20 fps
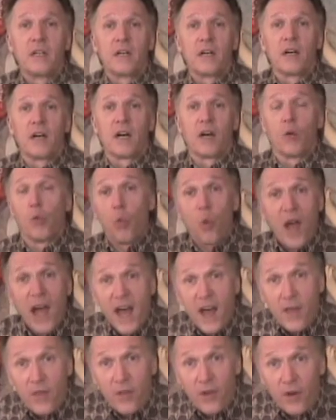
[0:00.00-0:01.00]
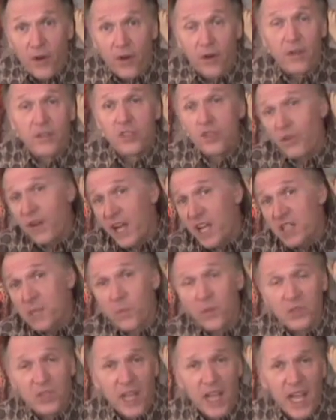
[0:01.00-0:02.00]
uh, weather,
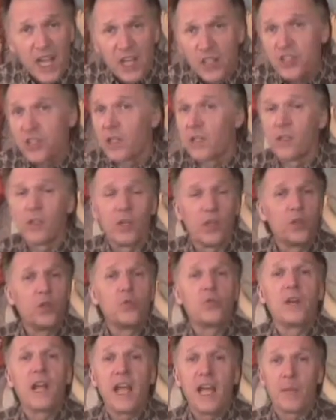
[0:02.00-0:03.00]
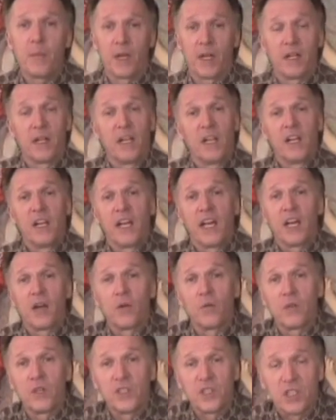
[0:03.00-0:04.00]
transportation, you name it. And
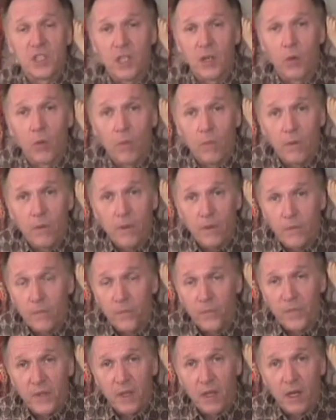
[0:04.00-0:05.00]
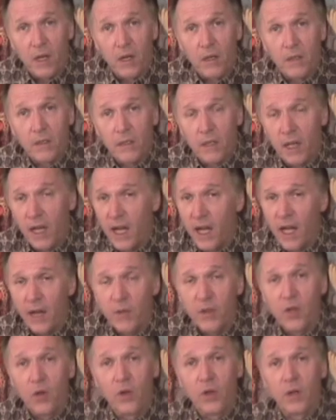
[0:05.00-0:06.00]
it was the, the I
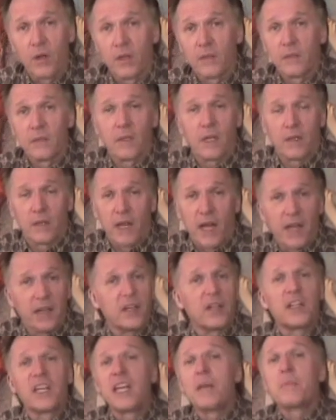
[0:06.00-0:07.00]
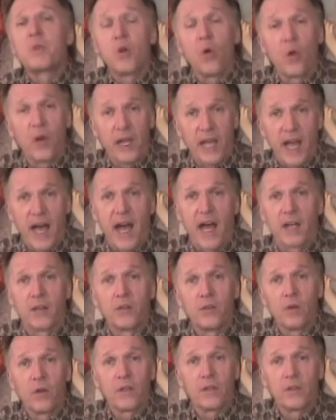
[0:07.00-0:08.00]
would go in a, I could keep going
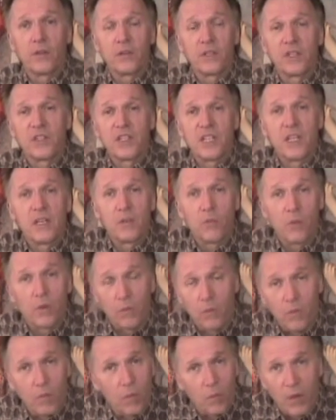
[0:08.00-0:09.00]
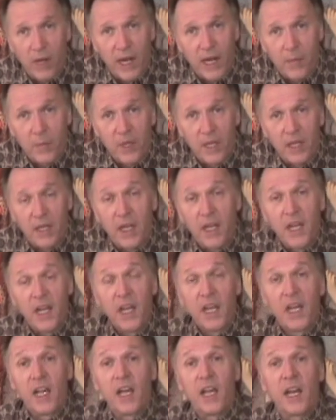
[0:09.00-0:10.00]
on. You, you can see what I mean.
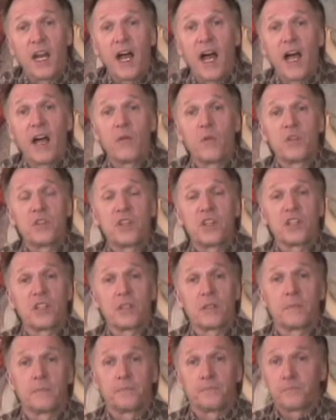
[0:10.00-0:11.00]
And I was just,